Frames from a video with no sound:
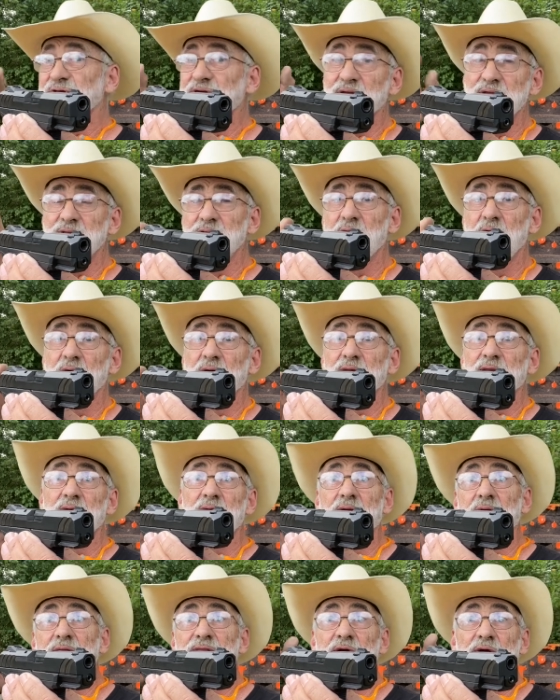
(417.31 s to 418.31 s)
get down
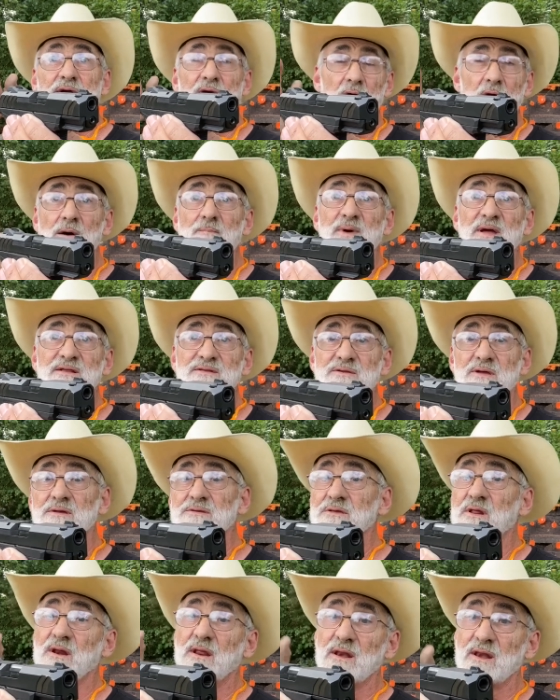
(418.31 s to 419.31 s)
in the comment
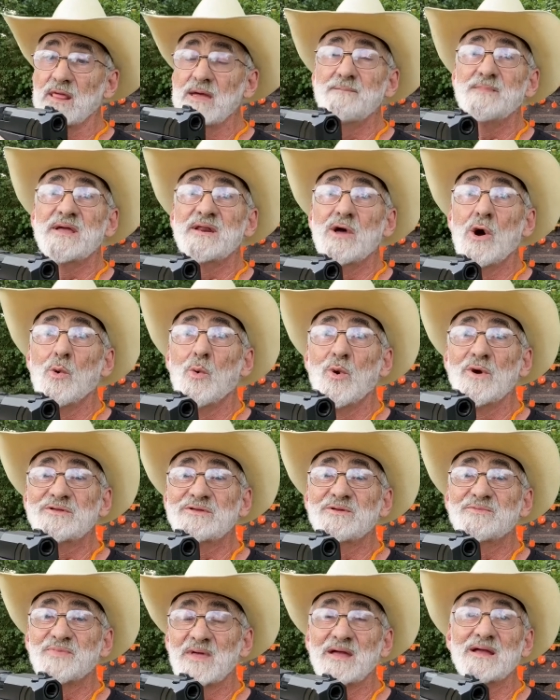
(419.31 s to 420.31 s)
section and let me know what
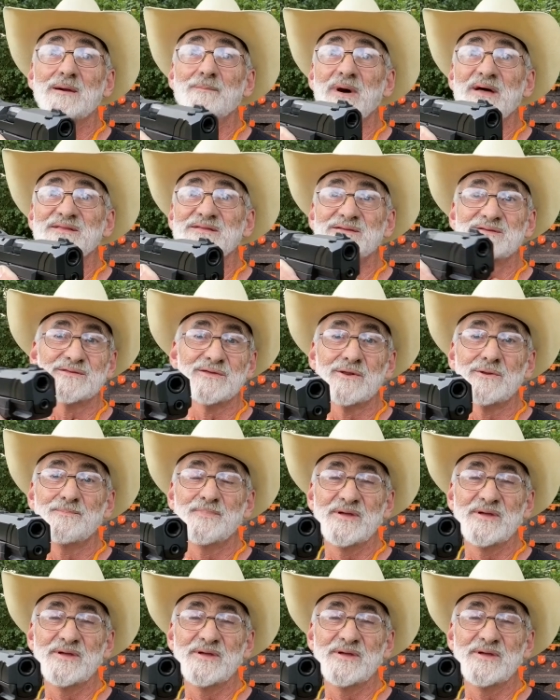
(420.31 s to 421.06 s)
you think about this little